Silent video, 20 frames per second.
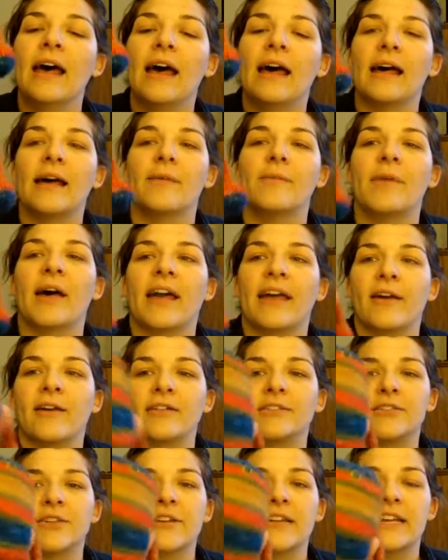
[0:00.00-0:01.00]
I
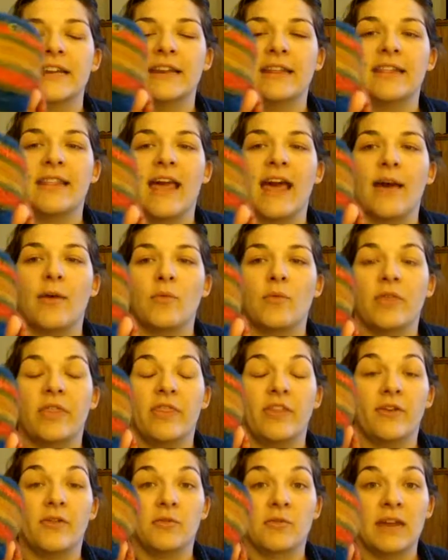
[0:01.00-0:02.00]
alternated that with
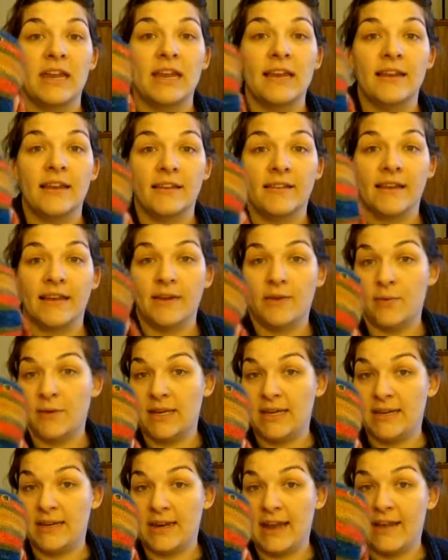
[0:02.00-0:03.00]
the green because I knew I
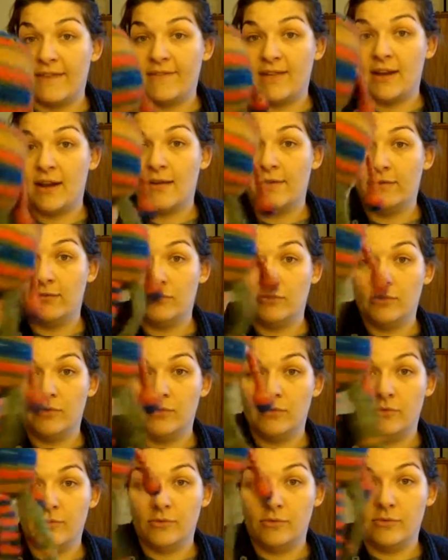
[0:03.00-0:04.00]
didn't have enough.
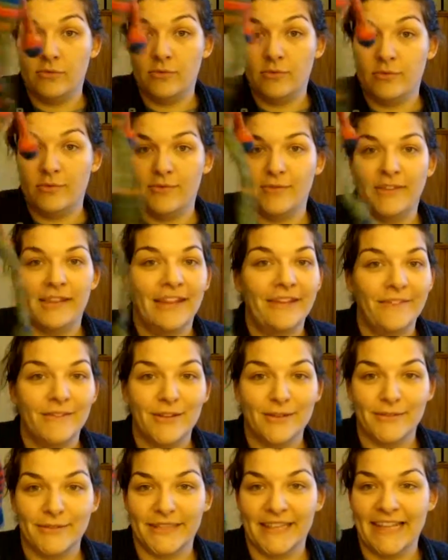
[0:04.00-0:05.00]
Love
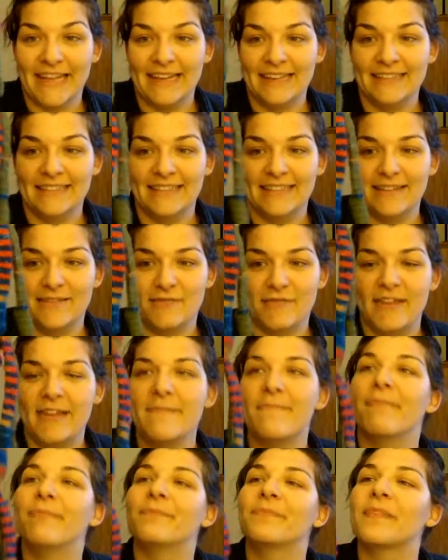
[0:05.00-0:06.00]
those legs and the
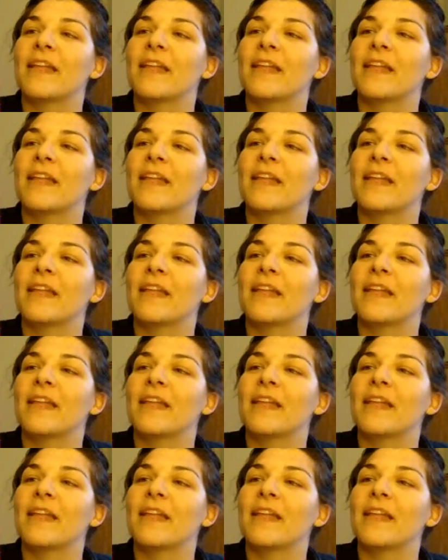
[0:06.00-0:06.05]
feet.